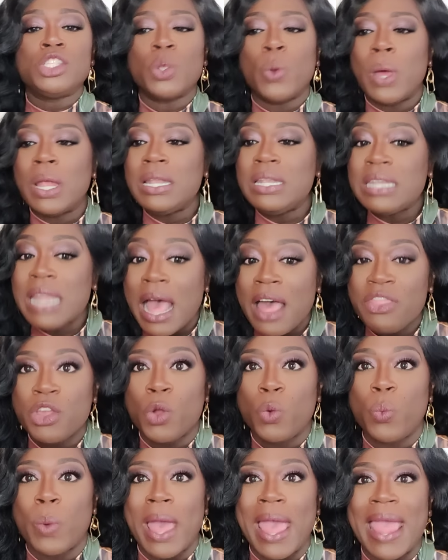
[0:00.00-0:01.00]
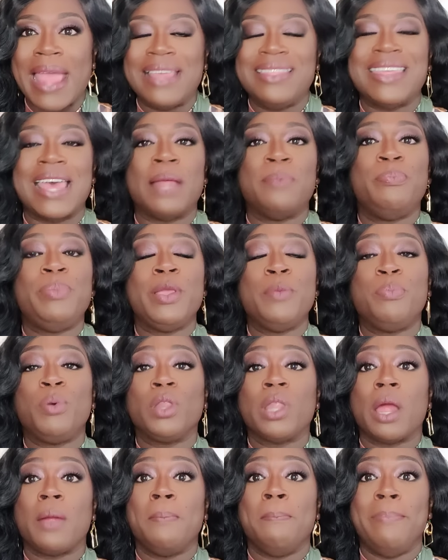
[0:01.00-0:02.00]
So, another way that
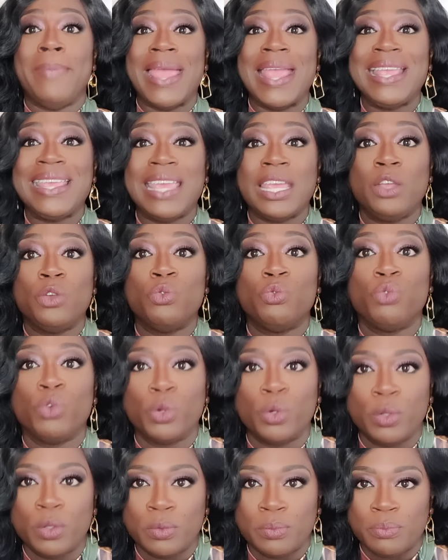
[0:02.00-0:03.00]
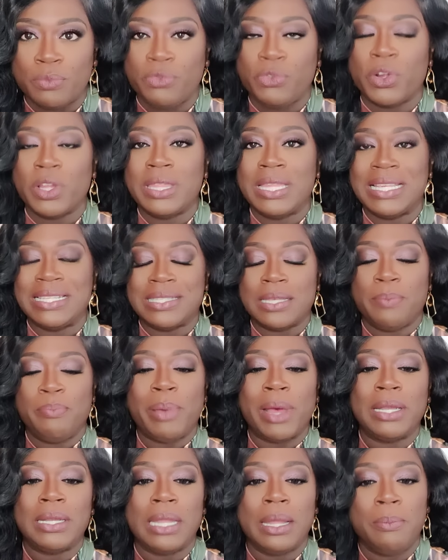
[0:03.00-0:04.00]
people are making room for these
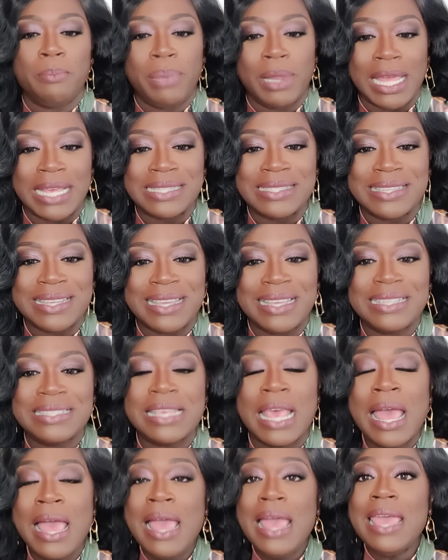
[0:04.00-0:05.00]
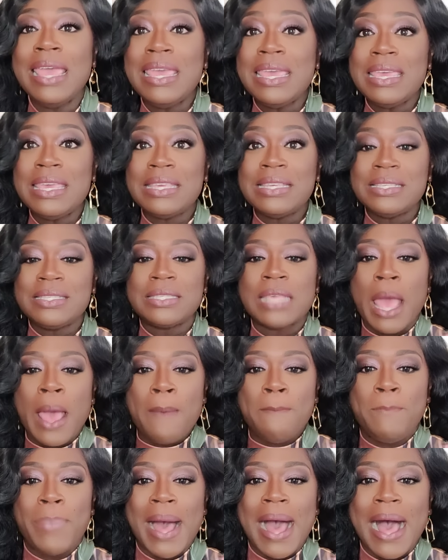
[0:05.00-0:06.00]
abundant blessings is
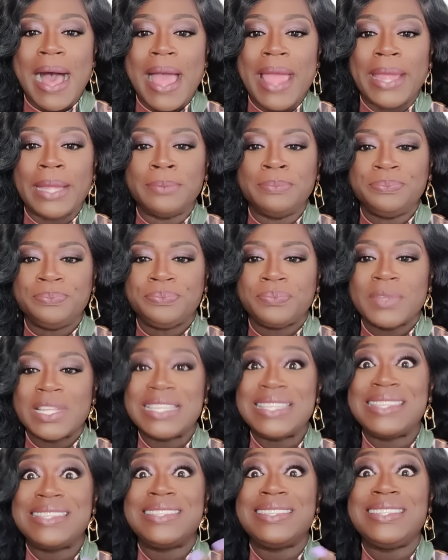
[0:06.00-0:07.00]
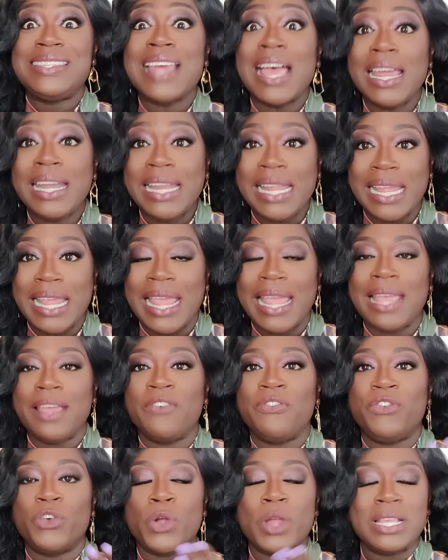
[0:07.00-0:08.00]
by
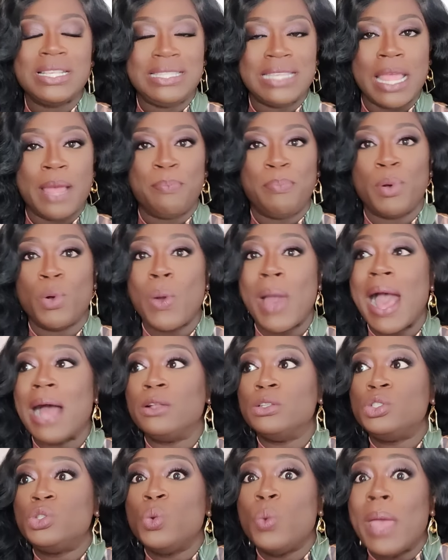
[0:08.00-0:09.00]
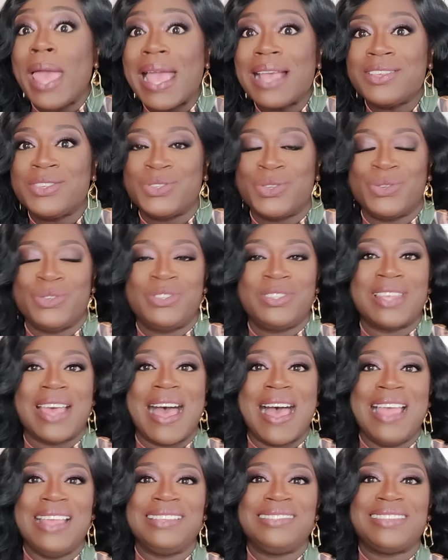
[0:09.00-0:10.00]
studying, for example, how to
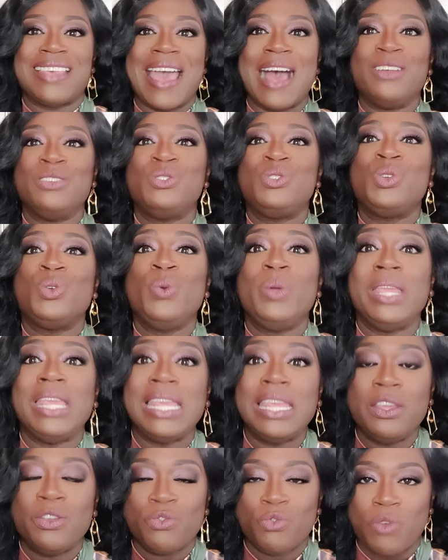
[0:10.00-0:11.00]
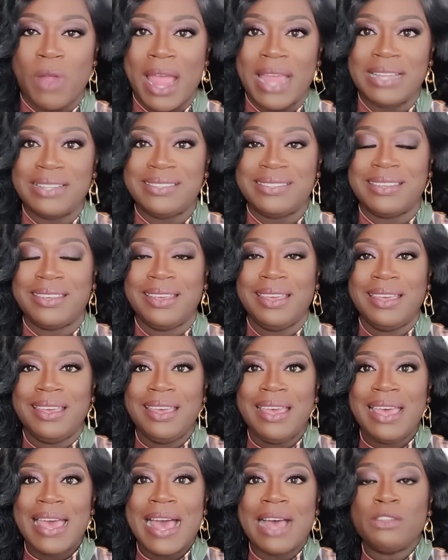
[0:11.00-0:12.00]
exercise, how to eat right
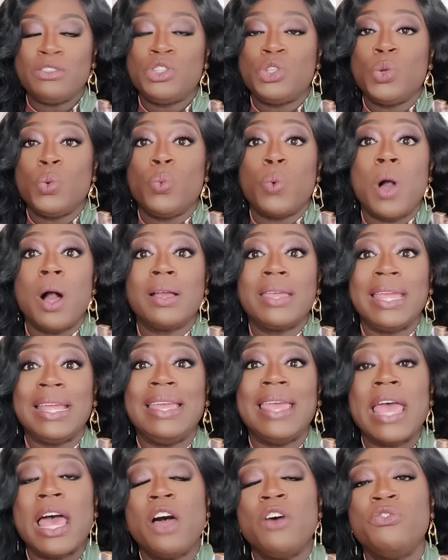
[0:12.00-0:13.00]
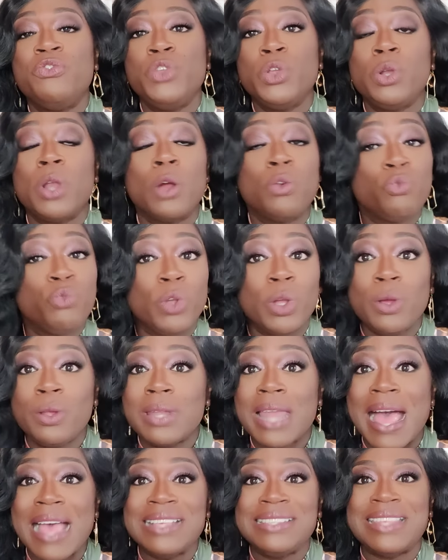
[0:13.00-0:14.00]
how to walk in health. You don't
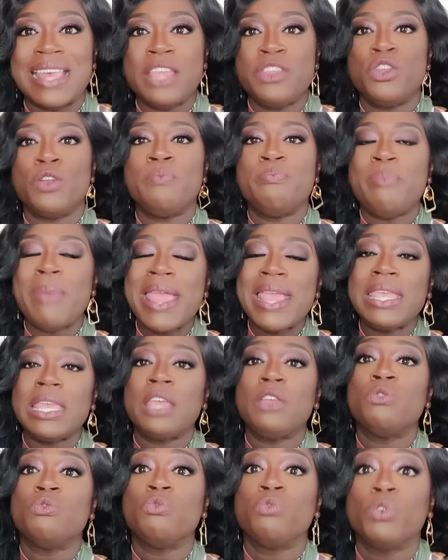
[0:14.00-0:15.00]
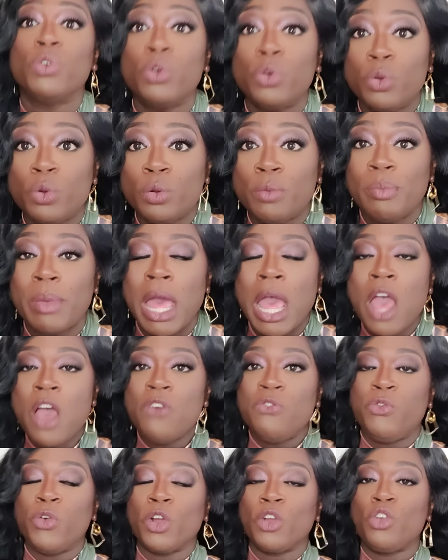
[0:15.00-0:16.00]
realize that you're making room
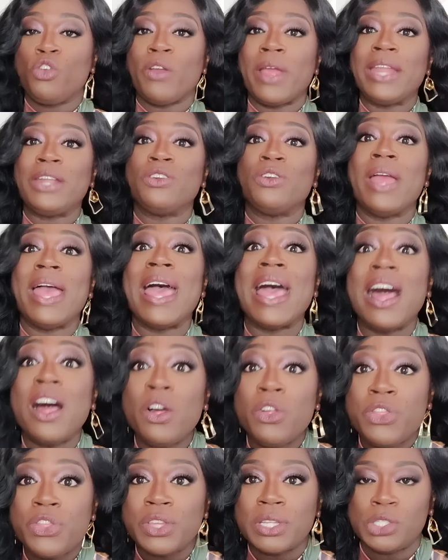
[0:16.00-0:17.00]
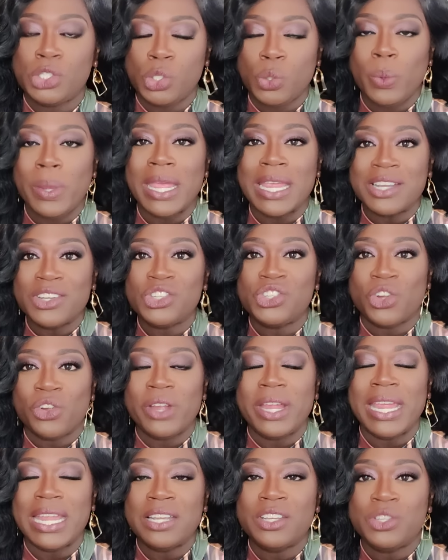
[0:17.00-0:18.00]
for greater health to
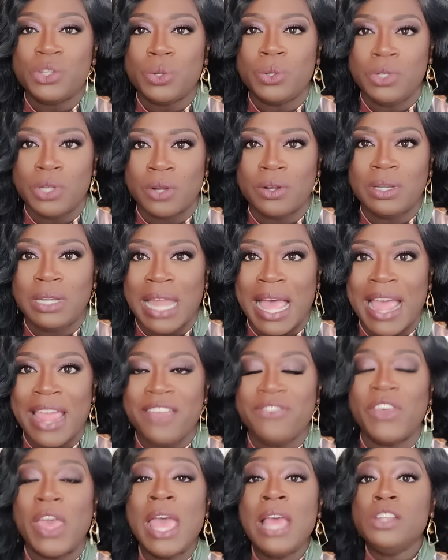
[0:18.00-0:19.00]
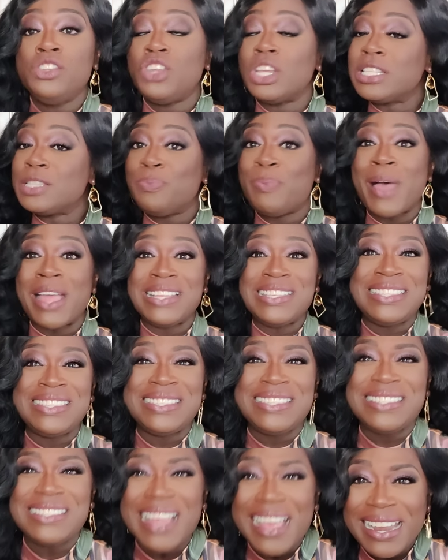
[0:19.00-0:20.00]
enter into your life just by
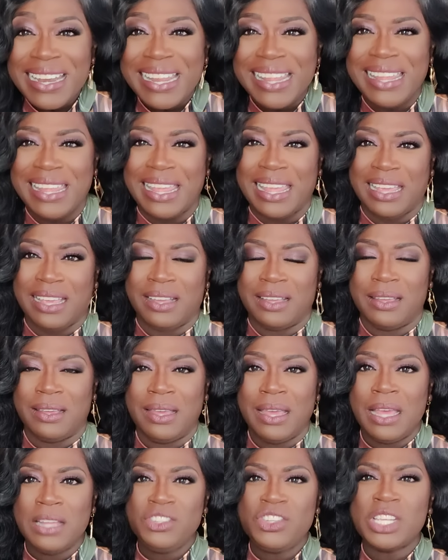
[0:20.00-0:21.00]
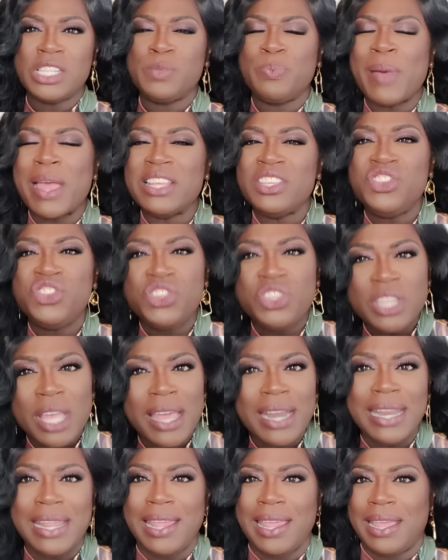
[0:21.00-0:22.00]
studying just by
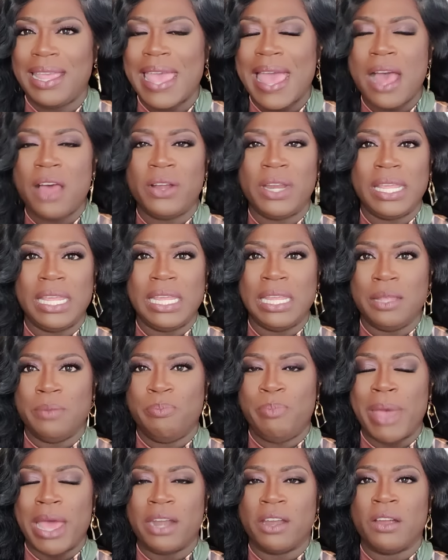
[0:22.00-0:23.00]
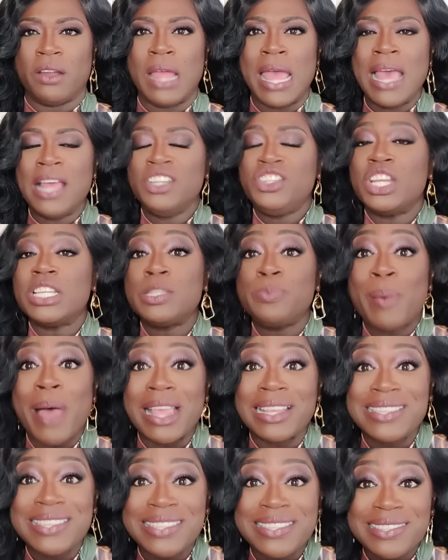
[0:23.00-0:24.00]
studying how to eat better, just
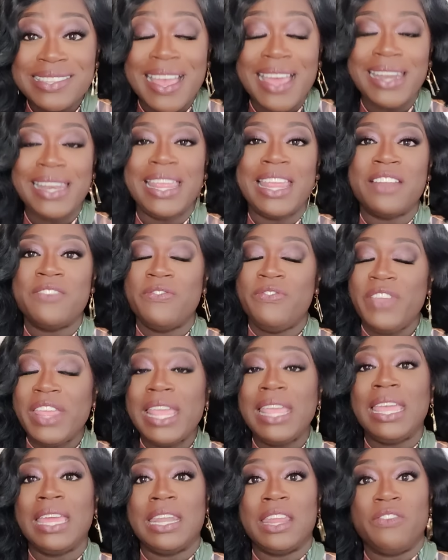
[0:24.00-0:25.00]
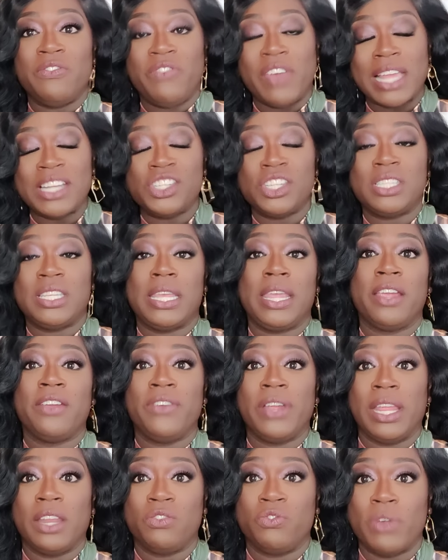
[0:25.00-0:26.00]
by studying vegan and
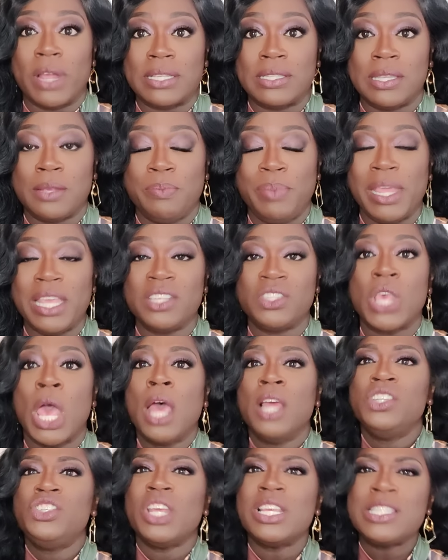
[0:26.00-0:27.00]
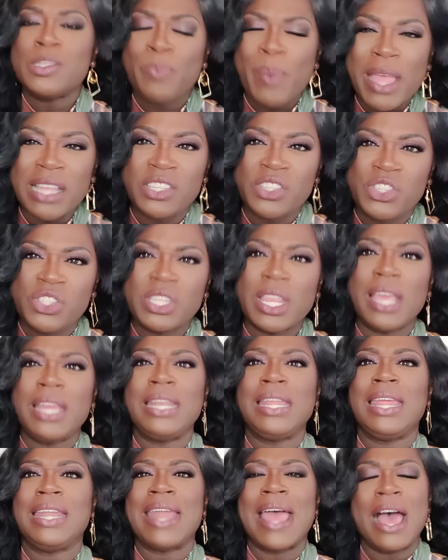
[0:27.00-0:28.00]
vegetarian recipes, just by
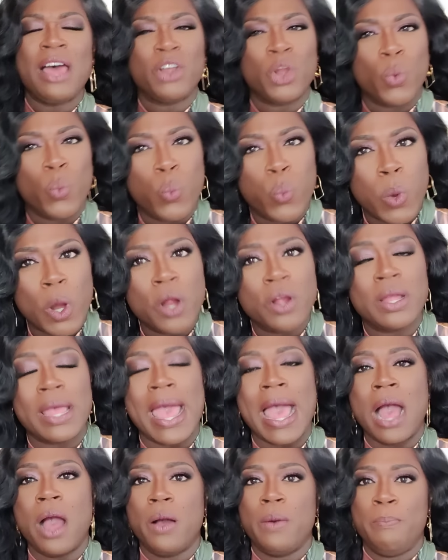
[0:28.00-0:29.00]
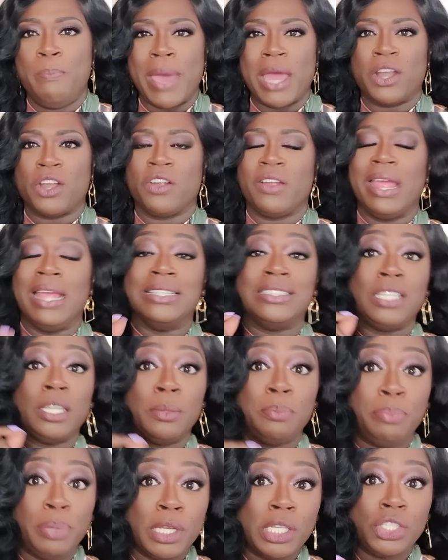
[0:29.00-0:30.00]
studying how to work out better and
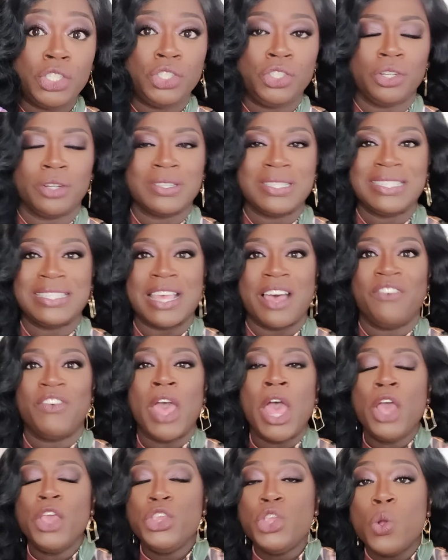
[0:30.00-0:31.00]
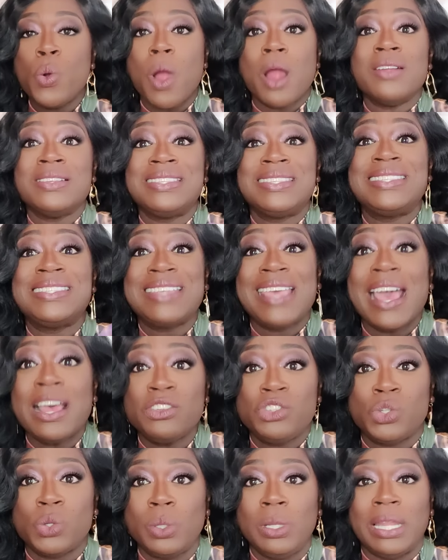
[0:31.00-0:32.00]
to push yourself. You are
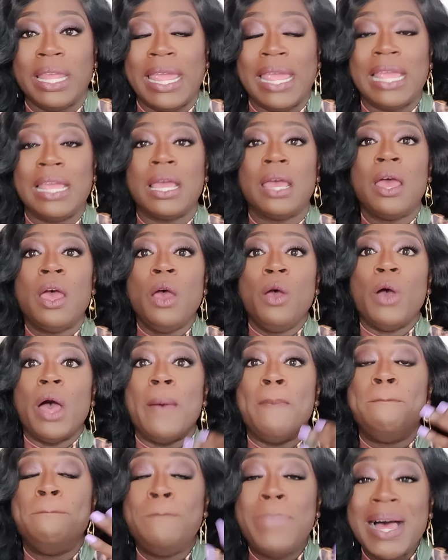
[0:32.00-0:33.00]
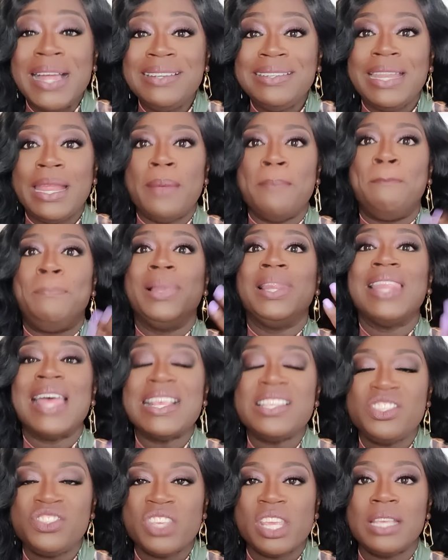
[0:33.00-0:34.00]
scheduling abundant
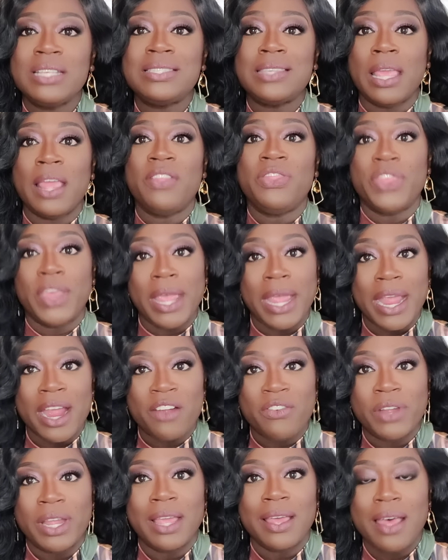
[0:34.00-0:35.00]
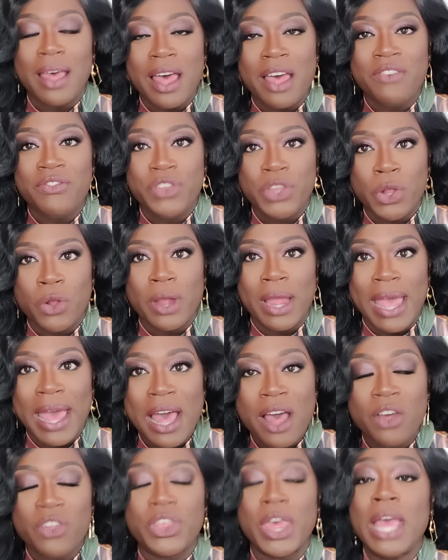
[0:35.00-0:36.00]
blessings in the area of your
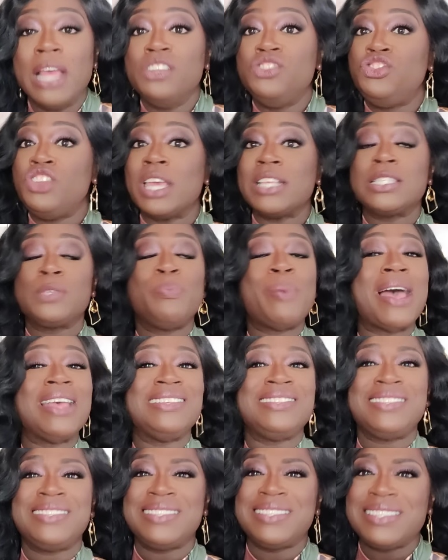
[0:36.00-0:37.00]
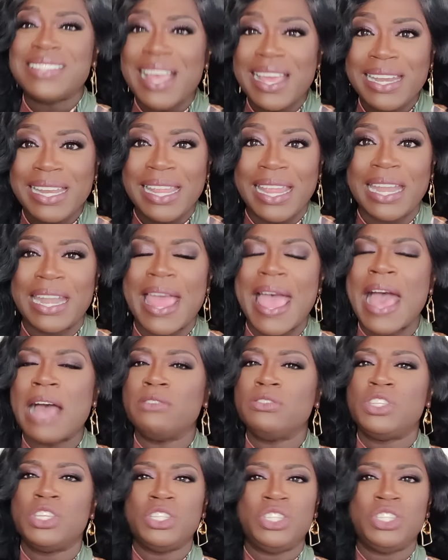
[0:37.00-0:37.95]
health just by studying how